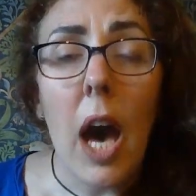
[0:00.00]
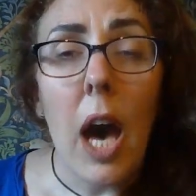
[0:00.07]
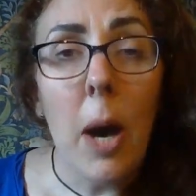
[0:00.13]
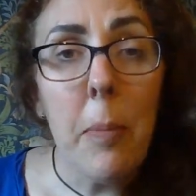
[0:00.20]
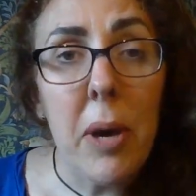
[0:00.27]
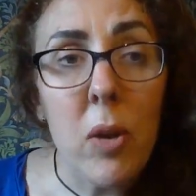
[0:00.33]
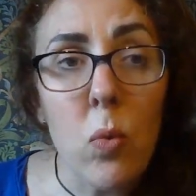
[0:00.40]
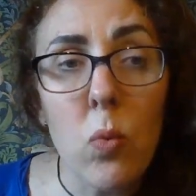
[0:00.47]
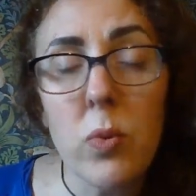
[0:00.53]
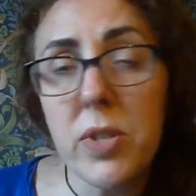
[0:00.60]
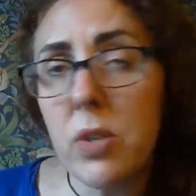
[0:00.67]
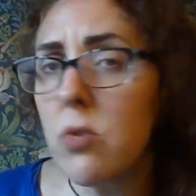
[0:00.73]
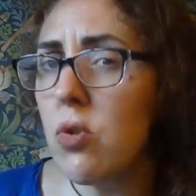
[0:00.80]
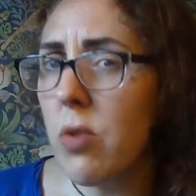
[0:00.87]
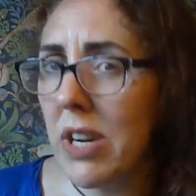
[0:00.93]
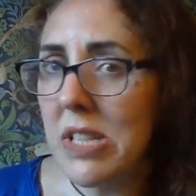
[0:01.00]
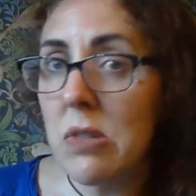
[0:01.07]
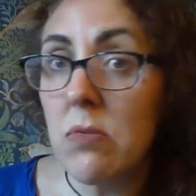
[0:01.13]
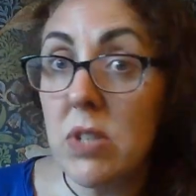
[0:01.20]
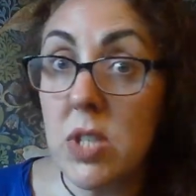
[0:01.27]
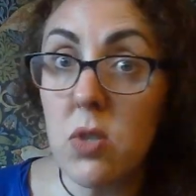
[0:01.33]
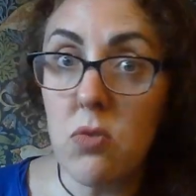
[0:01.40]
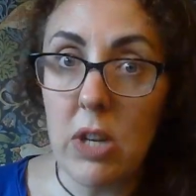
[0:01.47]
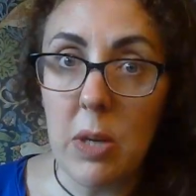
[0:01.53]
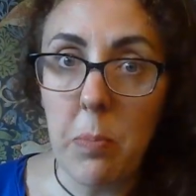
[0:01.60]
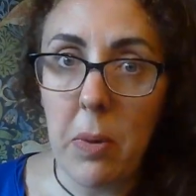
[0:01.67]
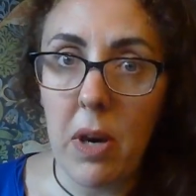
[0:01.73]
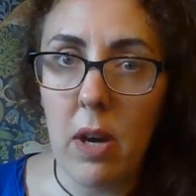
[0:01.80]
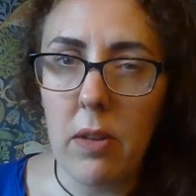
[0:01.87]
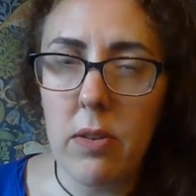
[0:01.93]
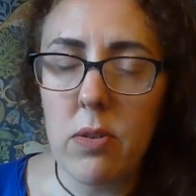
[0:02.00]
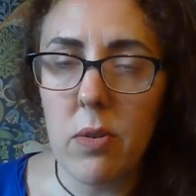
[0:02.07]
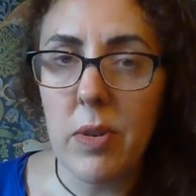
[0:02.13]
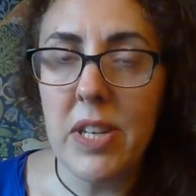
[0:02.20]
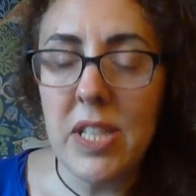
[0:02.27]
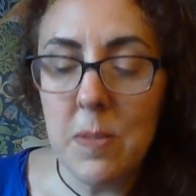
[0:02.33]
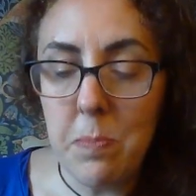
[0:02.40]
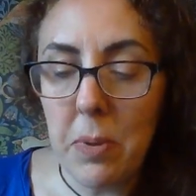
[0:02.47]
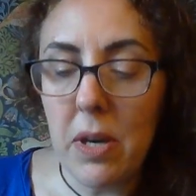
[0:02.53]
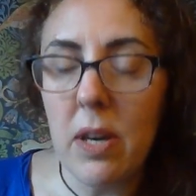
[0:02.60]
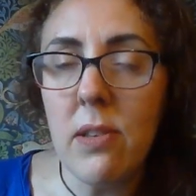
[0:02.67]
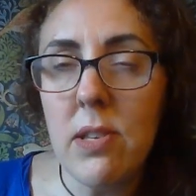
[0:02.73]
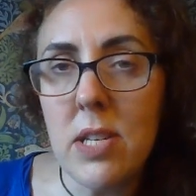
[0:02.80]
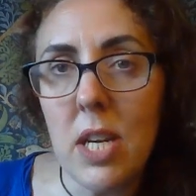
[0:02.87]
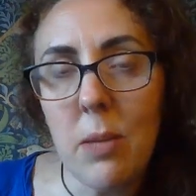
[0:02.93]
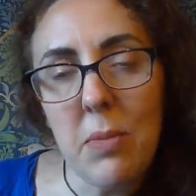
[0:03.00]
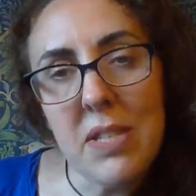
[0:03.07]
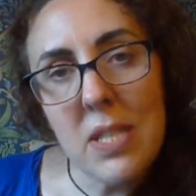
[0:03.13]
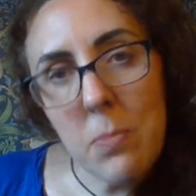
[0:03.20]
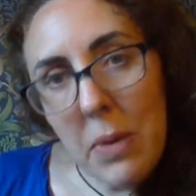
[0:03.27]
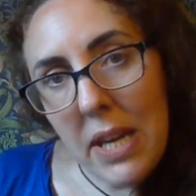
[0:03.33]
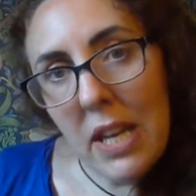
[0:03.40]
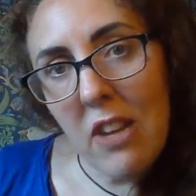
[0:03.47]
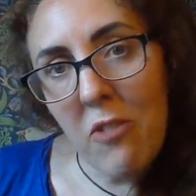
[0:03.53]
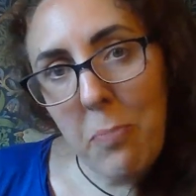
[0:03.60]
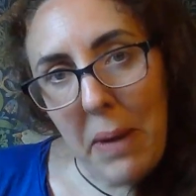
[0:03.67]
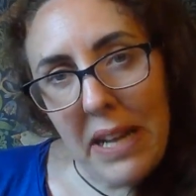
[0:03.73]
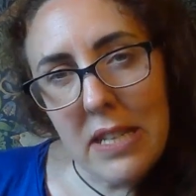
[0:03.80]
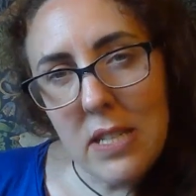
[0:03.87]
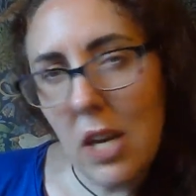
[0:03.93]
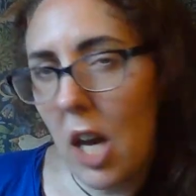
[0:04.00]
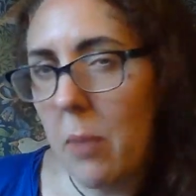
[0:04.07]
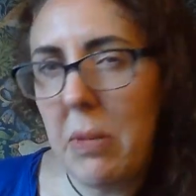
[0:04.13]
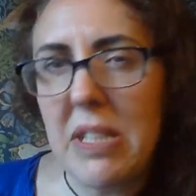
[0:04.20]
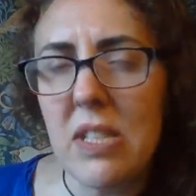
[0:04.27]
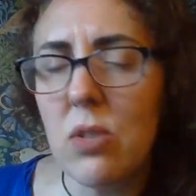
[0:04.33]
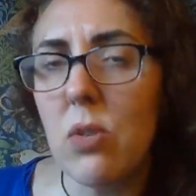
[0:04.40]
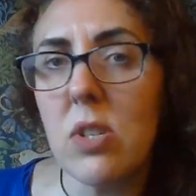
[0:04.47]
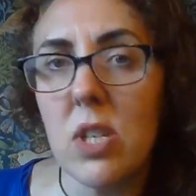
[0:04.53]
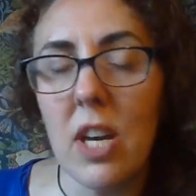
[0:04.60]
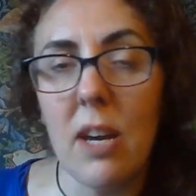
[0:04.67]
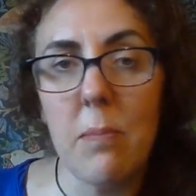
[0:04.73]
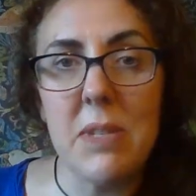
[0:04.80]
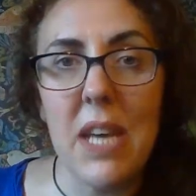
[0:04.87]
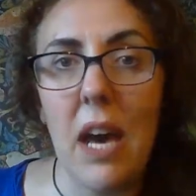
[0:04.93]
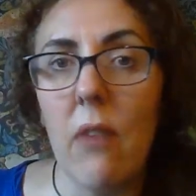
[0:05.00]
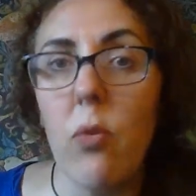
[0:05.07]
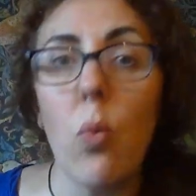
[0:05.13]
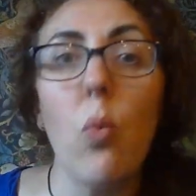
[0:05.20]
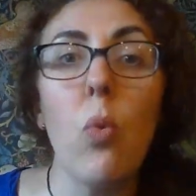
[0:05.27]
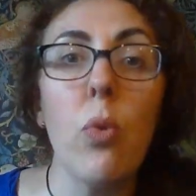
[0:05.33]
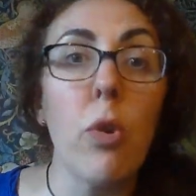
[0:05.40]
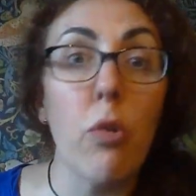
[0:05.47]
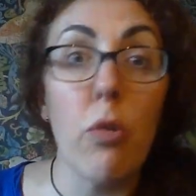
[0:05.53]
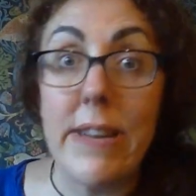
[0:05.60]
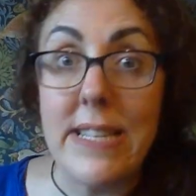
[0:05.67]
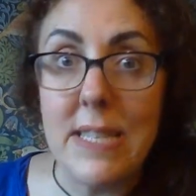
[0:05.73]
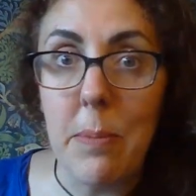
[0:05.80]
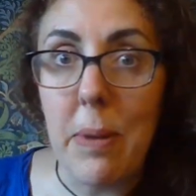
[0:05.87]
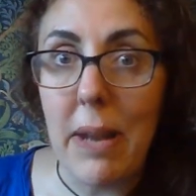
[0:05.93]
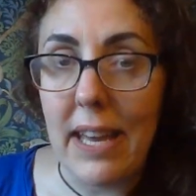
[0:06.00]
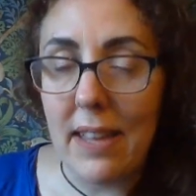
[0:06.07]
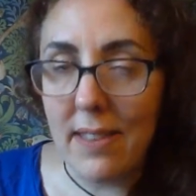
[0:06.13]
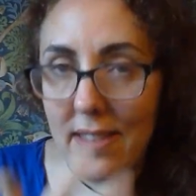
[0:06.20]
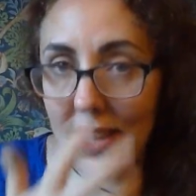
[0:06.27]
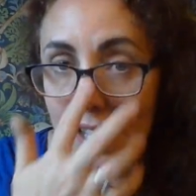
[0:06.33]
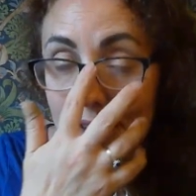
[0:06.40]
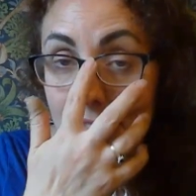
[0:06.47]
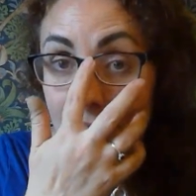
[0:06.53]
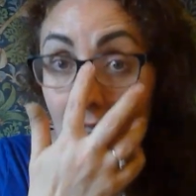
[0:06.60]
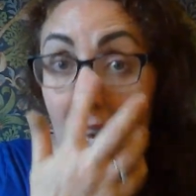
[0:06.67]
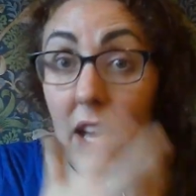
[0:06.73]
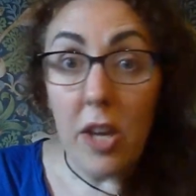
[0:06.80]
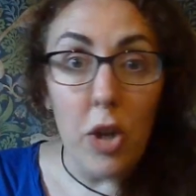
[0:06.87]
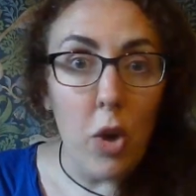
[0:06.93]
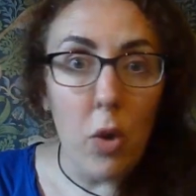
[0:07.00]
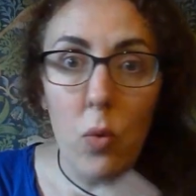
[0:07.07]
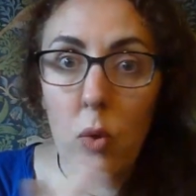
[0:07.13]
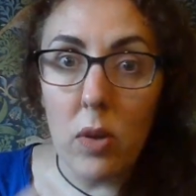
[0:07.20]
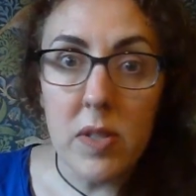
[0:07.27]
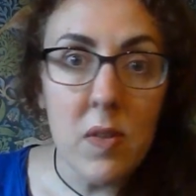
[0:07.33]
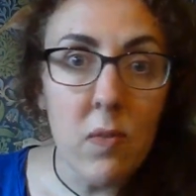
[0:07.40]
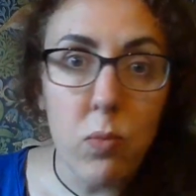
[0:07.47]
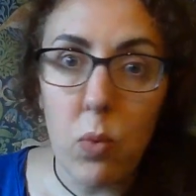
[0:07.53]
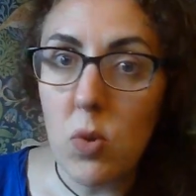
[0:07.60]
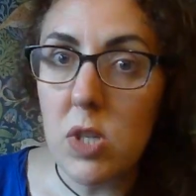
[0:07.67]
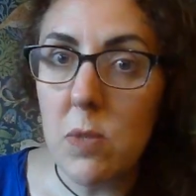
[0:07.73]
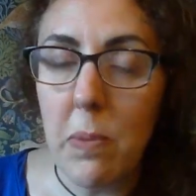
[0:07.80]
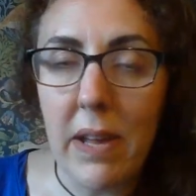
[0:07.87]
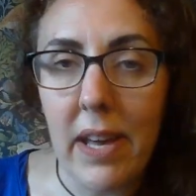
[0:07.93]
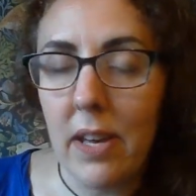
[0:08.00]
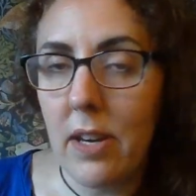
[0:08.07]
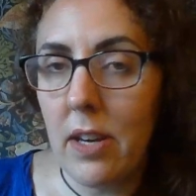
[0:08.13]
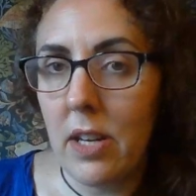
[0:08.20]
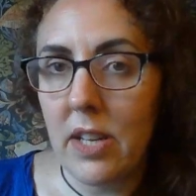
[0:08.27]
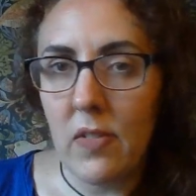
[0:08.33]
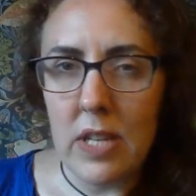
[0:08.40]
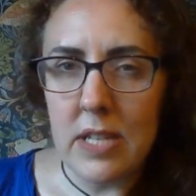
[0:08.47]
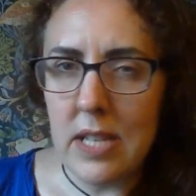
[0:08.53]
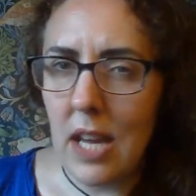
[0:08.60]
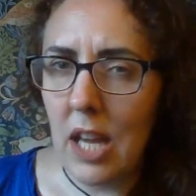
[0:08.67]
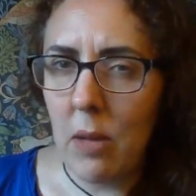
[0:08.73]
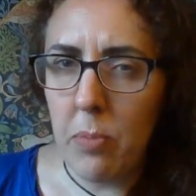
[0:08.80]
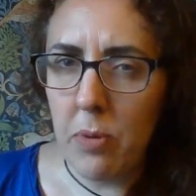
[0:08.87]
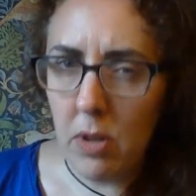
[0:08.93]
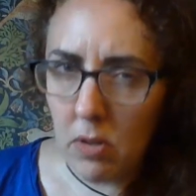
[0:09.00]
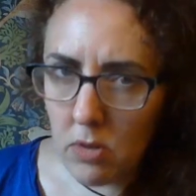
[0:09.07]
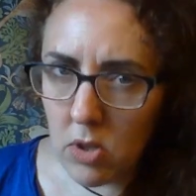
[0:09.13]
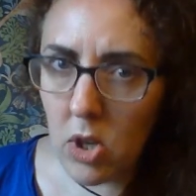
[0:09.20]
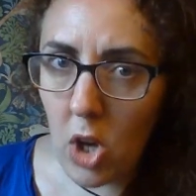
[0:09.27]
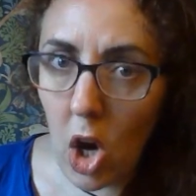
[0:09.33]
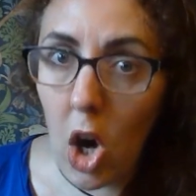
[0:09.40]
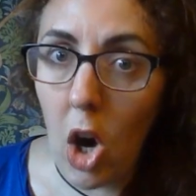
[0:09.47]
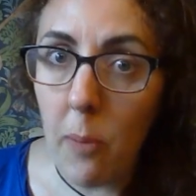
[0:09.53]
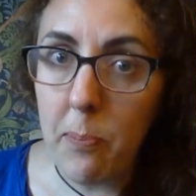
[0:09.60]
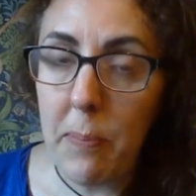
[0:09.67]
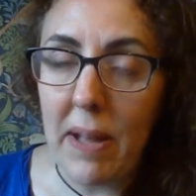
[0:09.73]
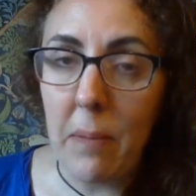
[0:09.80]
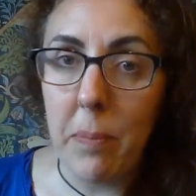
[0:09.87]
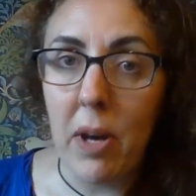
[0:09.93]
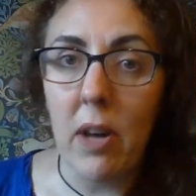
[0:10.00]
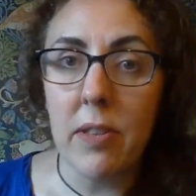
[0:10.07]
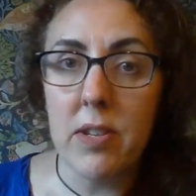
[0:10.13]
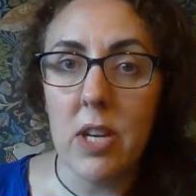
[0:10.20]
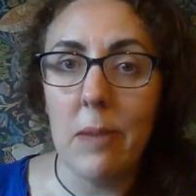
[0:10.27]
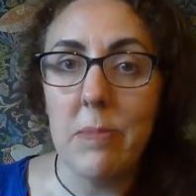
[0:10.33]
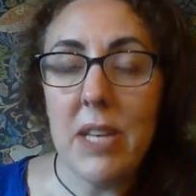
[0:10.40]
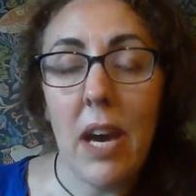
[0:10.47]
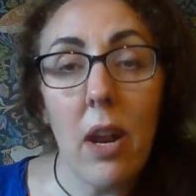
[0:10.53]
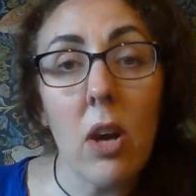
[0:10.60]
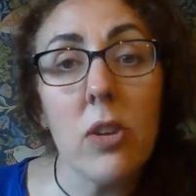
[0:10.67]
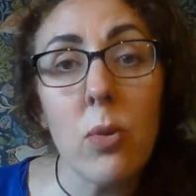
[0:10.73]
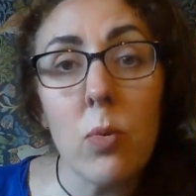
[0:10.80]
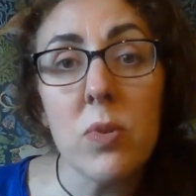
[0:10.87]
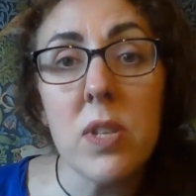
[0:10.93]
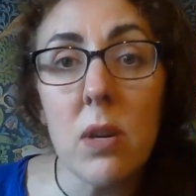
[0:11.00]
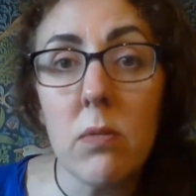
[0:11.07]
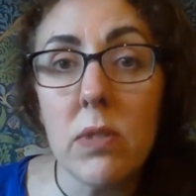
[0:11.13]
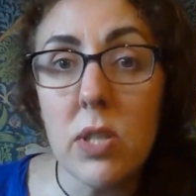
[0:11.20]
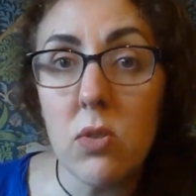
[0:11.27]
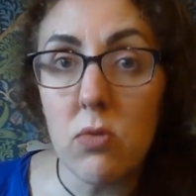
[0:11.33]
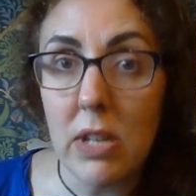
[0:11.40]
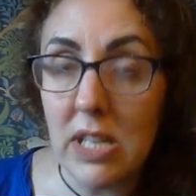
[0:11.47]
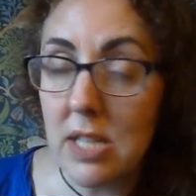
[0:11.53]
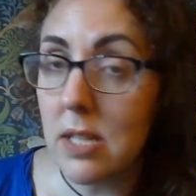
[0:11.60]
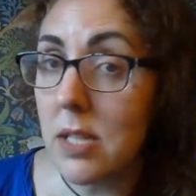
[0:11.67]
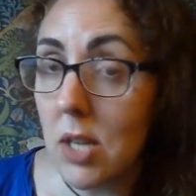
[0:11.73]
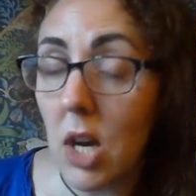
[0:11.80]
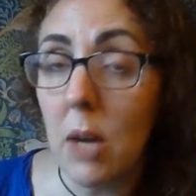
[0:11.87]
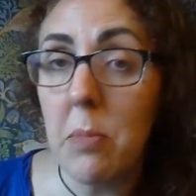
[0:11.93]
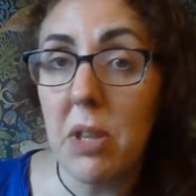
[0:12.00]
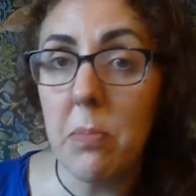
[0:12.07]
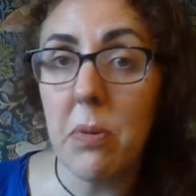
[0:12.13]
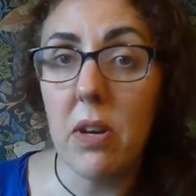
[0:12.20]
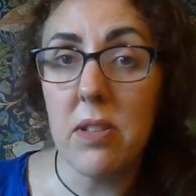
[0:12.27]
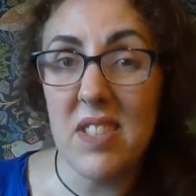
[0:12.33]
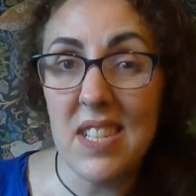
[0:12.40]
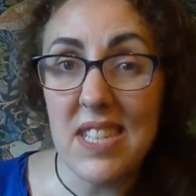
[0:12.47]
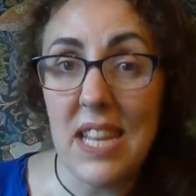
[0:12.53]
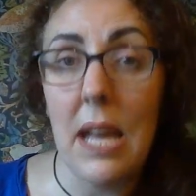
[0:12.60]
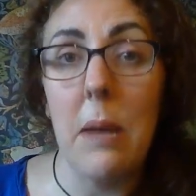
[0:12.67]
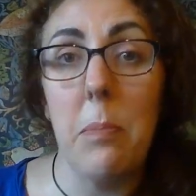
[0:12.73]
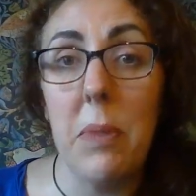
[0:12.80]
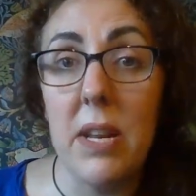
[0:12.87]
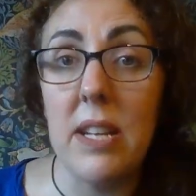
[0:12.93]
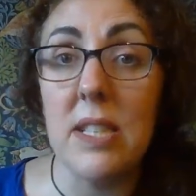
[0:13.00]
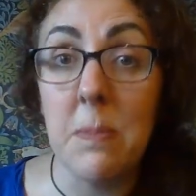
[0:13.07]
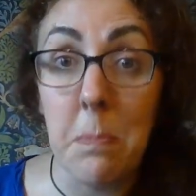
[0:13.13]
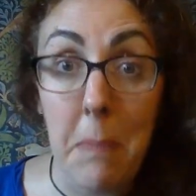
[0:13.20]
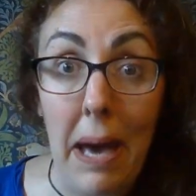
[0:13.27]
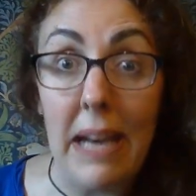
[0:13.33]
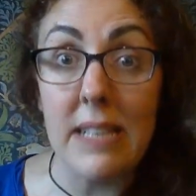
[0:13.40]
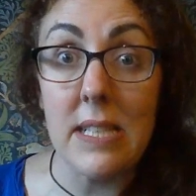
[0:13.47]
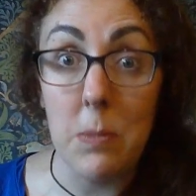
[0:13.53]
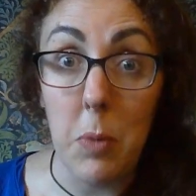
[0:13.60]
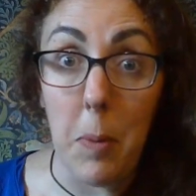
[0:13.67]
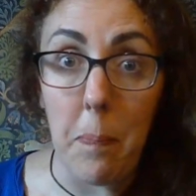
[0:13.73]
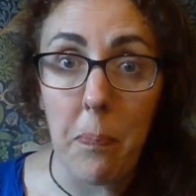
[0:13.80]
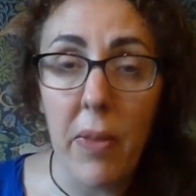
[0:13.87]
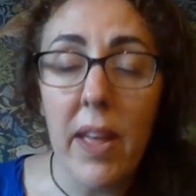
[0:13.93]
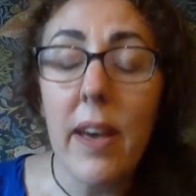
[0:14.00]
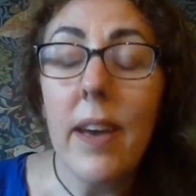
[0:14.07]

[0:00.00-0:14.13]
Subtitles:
And also try to restrict bath toys. Bath time is the beginning of bedtime. It's not time to have all the crazy playthings. You know, lots of water play early in the day, but calm bath time down. I'd also restrict the time in the bath to 10 minutes maximum.